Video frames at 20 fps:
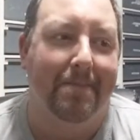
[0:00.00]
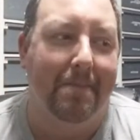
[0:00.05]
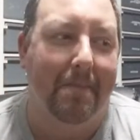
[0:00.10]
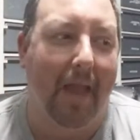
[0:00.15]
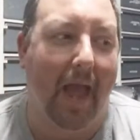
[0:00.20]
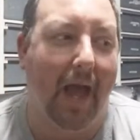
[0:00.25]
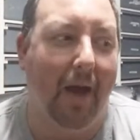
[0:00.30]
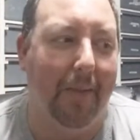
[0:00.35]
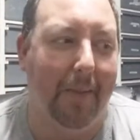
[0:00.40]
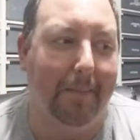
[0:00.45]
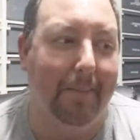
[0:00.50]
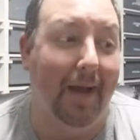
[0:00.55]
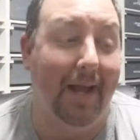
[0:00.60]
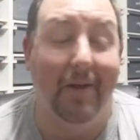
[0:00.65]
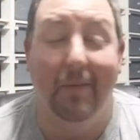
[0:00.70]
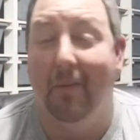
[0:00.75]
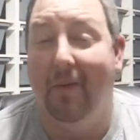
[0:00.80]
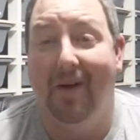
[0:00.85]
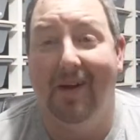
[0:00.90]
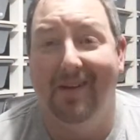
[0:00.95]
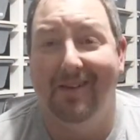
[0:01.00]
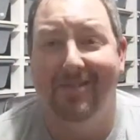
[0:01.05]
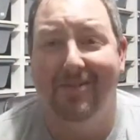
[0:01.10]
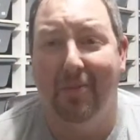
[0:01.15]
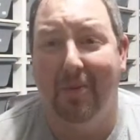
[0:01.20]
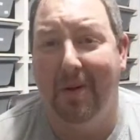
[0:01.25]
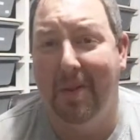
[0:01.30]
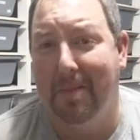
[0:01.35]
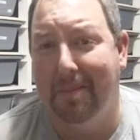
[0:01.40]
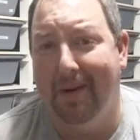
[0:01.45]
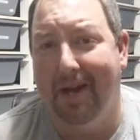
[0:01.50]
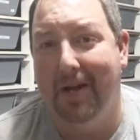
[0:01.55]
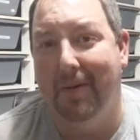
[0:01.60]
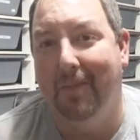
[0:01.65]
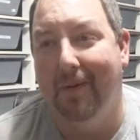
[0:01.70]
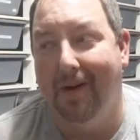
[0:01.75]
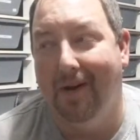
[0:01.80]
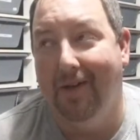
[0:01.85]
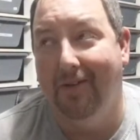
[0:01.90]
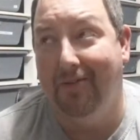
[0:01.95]
how the bite was, where the bite
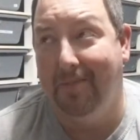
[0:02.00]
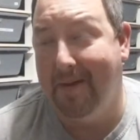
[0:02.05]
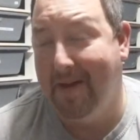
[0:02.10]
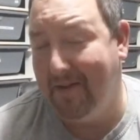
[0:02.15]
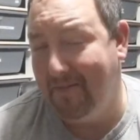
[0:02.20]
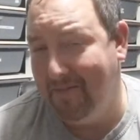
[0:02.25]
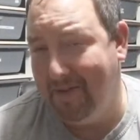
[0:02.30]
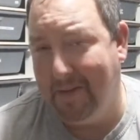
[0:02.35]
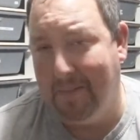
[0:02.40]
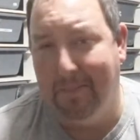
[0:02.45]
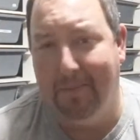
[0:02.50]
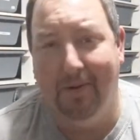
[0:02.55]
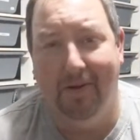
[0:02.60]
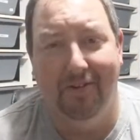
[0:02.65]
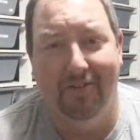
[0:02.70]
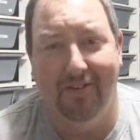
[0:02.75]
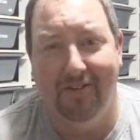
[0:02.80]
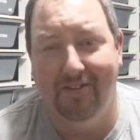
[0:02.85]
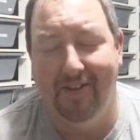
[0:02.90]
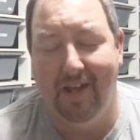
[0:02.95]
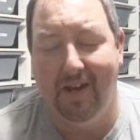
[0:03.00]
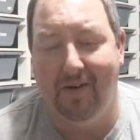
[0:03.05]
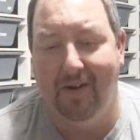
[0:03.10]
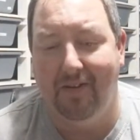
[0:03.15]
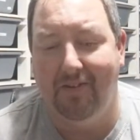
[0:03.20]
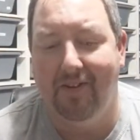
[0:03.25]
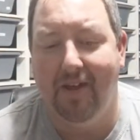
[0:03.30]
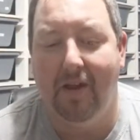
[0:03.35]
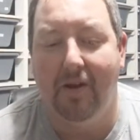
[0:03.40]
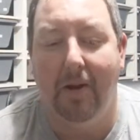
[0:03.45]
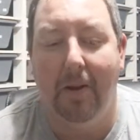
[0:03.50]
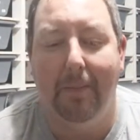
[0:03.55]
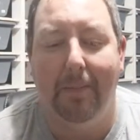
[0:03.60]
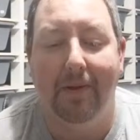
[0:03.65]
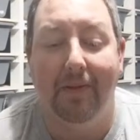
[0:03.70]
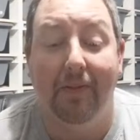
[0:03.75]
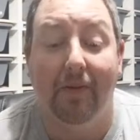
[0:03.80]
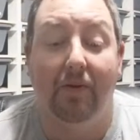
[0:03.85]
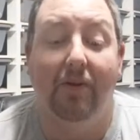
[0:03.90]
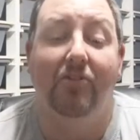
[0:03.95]
was, amount of venom push, et cetera, et cetera.
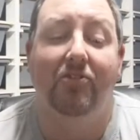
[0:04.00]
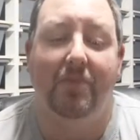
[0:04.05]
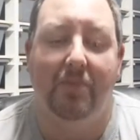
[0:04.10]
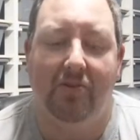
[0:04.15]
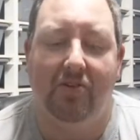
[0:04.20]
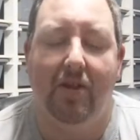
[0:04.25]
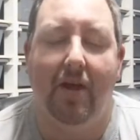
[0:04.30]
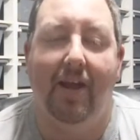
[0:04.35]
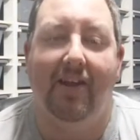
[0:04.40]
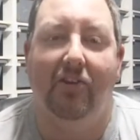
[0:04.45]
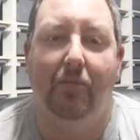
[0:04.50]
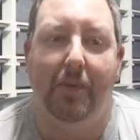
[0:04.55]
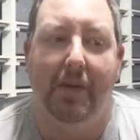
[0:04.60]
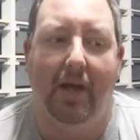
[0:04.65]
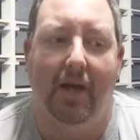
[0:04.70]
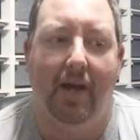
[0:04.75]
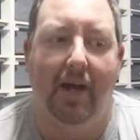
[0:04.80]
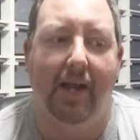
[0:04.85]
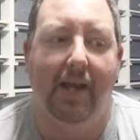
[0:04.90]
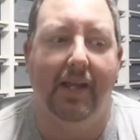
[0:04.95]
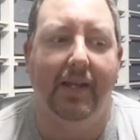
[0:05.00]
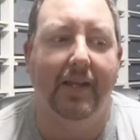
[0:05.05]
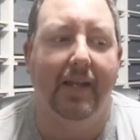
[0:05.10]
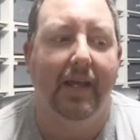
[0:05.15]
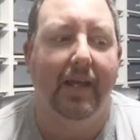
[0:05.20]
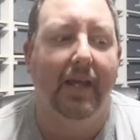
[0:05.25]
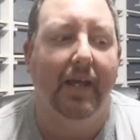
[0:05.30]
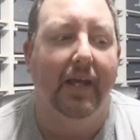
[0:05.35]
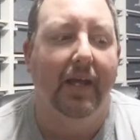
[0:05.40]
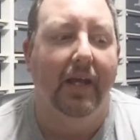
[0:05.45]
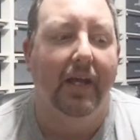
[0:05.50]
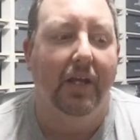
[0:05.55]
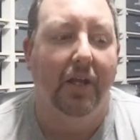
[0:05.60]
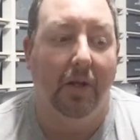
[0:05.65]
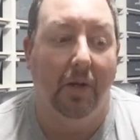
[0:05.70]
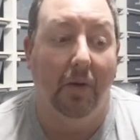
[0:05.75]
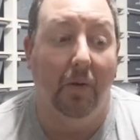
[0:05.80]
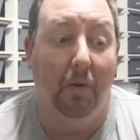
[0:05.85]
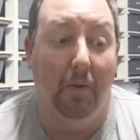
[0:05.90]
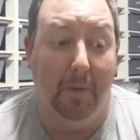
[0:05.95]
But there is some science behind,
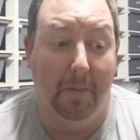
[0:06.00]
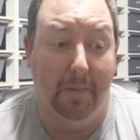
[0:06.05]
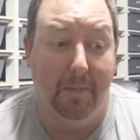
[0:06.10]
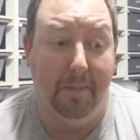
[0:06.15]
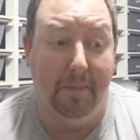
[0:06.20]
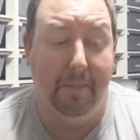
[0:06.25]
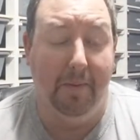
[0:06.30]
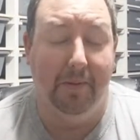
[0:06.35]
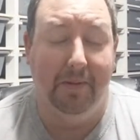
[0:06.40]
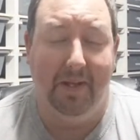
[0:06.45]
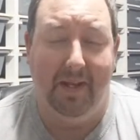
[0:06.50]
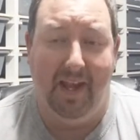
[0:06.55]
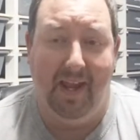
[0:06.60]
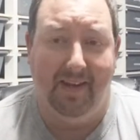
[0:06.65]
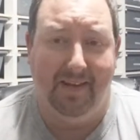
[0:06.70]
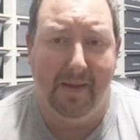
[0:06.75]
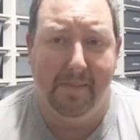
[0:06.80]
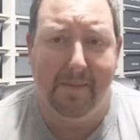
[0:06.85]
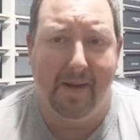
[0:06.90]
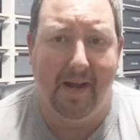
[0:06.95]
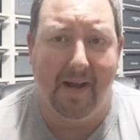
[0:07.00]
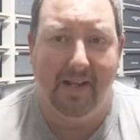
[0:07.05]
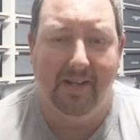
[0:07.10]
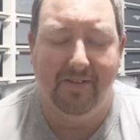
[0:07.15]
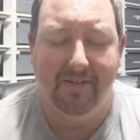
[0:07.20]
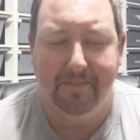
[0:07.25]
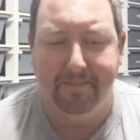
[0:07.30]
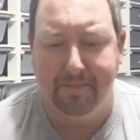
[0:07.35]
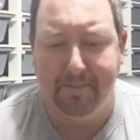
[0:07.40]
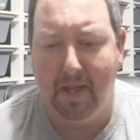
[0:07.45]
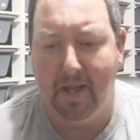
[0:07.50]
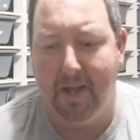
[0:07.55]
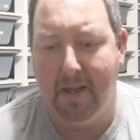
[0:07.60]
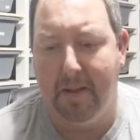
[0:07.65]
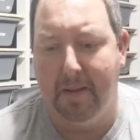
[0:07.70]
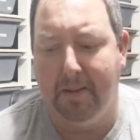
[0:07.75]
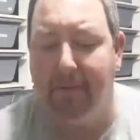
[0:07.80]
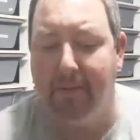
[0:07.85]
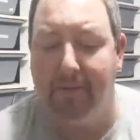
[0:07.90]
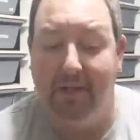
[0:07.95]
building antibodies,
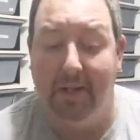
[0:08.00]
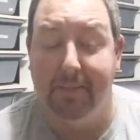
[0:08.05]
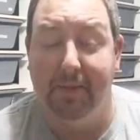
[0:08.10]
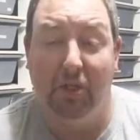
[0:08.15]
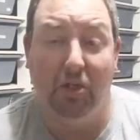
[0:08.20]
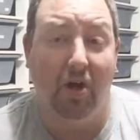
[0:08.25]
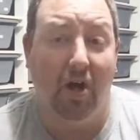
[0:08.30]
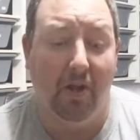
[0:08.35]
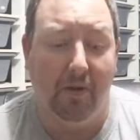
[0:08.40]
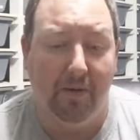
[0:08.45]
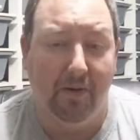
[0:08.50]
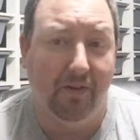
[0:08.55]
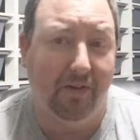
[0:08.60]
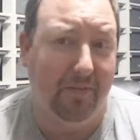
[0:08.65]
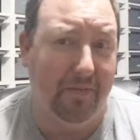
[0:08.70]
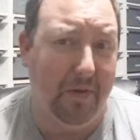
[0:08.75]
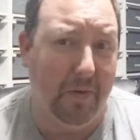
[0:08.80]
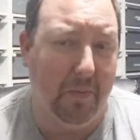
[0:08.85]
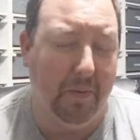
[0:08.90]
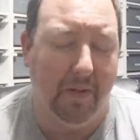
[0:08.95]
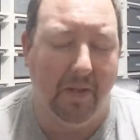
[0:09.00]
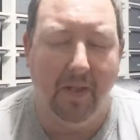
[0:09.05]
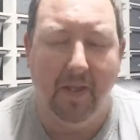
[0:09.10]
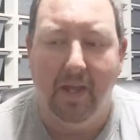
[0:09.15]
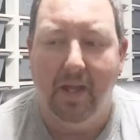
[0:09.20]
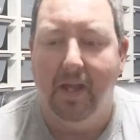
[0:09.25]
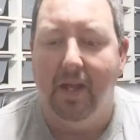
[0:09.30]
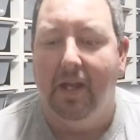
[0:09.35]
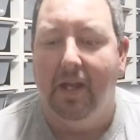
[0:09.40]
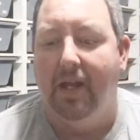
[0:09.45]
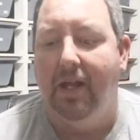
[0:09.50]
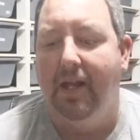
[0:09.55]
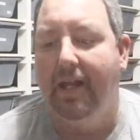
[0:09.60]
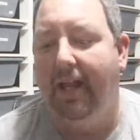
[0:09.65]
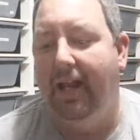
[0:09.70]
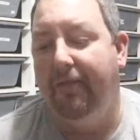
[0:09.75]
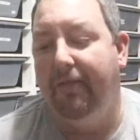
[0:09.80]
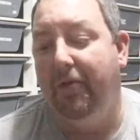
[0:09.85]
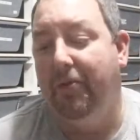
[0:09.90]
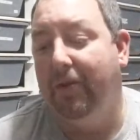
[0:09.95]
building up a tolerance, if you will.
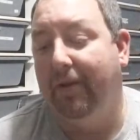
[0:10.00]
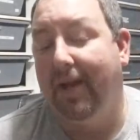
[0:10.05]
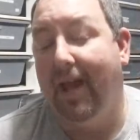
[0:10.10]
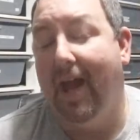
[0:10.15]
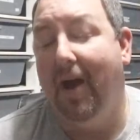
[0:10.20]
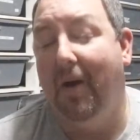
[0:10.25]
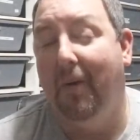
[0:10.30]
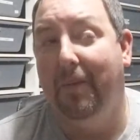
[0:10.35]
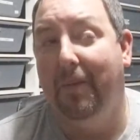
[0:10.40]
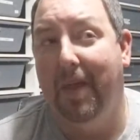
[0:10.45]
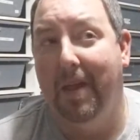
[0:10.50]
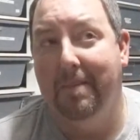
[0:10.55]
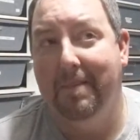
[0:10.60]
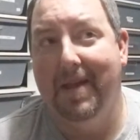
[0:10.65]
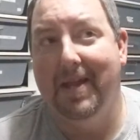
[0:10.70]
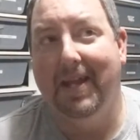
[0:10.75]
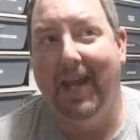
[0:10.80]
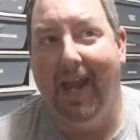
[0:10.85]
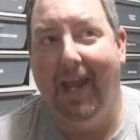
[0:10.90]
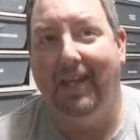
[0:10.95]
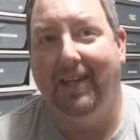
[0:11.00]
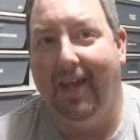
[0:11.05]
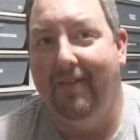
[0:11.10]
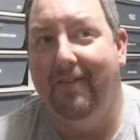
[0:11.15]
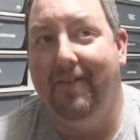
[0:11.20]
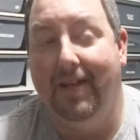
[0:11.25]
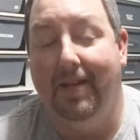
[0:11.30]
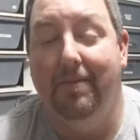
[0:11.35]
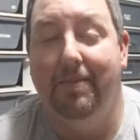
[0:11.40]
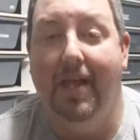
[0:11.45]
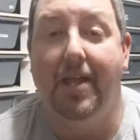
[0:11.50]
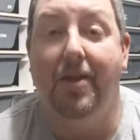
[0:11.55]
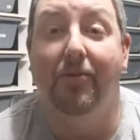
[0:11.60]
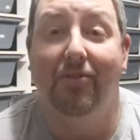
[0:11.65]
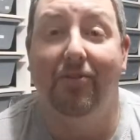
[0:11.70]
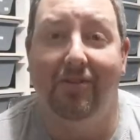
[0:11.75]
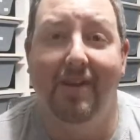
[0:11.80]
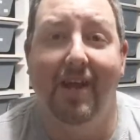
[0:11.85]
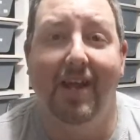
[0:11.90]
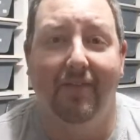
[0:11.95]
If you look at how they make anti-venom, they
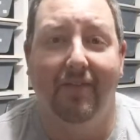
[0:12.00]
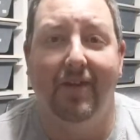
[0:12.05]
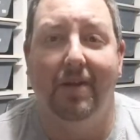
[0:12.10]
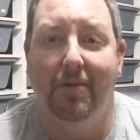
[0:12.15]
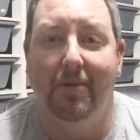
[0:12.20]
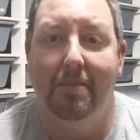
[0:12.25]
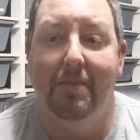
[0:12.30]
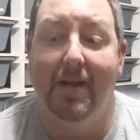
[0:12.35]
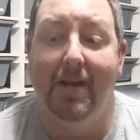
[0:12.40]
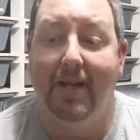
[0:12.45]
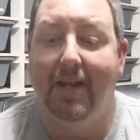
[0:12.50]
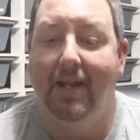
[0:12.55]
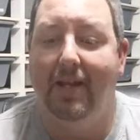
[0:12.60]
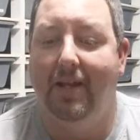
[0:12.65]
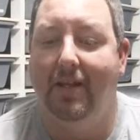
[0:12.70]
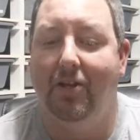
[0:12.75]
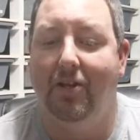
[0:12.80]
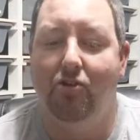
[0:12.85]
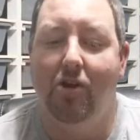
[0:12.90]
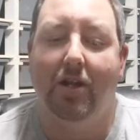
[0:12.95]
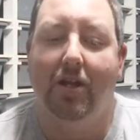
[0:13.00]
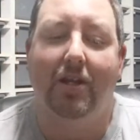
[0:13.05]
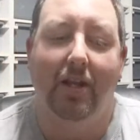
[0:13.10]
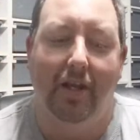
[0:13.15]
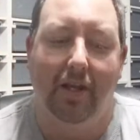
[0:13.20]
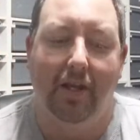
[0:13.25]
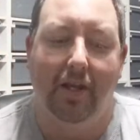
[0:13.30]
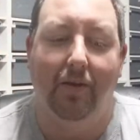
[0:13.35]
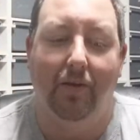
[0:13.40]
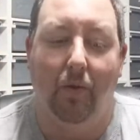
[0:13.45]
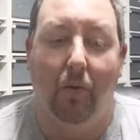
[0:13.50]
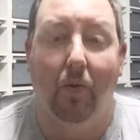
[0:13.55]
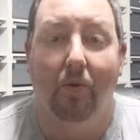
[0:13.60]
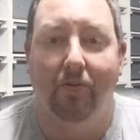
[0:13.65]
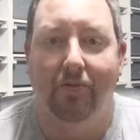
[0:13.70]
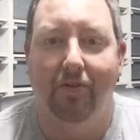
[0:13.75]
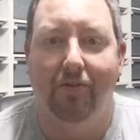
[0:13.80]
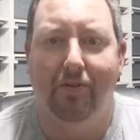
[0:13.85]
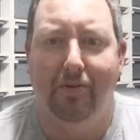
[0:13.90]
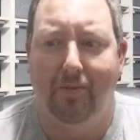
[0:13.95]
use snake venom to make it and inject it into
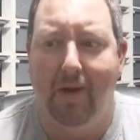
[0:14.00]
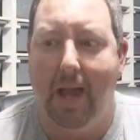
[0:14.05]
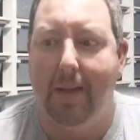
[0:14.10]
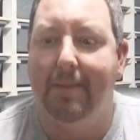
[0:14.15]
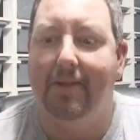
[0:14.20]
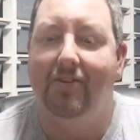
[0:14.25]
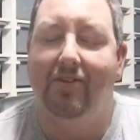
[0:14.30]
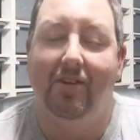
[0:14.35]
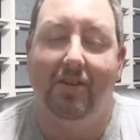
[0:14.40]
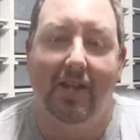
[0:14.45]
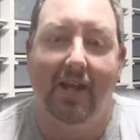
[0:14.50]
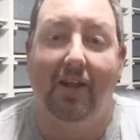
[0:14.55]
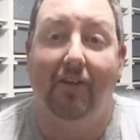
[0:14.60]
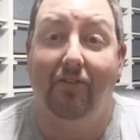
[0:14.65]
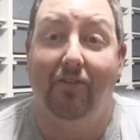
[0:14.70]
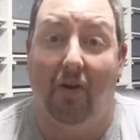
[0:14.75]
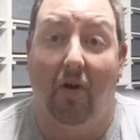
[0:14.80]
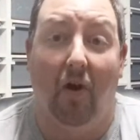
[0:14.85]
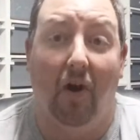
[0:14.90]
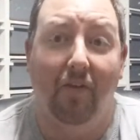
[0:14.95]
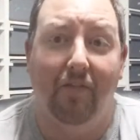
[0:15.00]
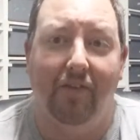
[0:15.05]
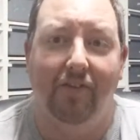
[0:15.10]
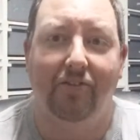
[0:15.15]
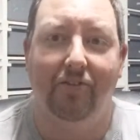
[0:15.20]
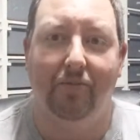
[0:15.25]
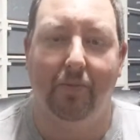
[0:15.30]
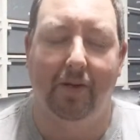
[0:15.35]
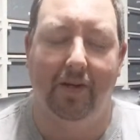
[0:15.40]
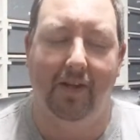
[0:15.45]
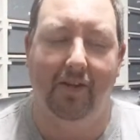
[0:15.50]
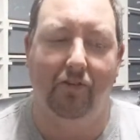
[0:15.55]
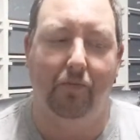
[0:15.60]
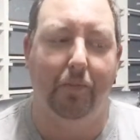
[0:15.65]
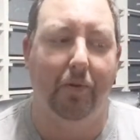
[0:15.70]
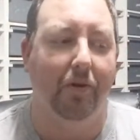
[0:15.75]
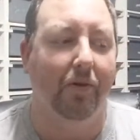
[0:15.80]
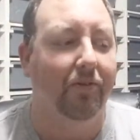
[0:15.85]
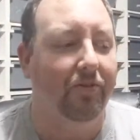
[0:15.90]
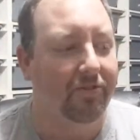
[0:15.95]
horses and rabbits and things and harvest what is
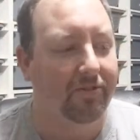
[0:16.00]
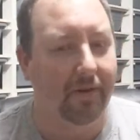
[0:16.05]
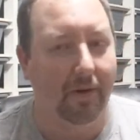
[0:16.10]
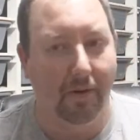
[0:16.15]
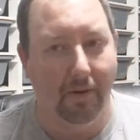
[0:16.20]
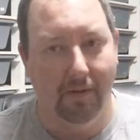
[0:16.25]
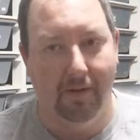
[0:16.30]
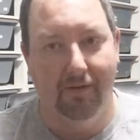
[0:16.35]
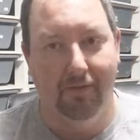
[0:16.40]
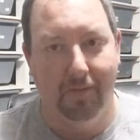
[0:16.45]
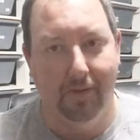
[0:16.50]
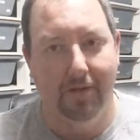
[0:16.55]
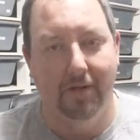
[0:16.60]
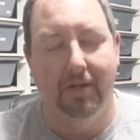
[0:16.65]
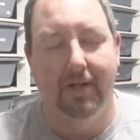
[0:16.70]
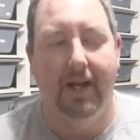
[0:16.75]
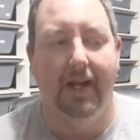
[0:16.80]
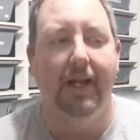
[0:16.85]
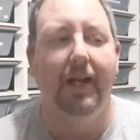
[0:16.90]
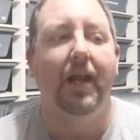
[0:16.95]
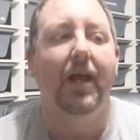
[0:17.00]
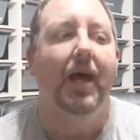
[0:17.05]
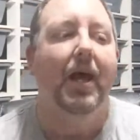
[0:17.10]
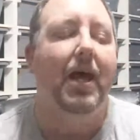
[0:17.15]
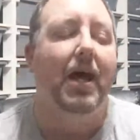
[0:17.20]
produced, so it's what you're getting.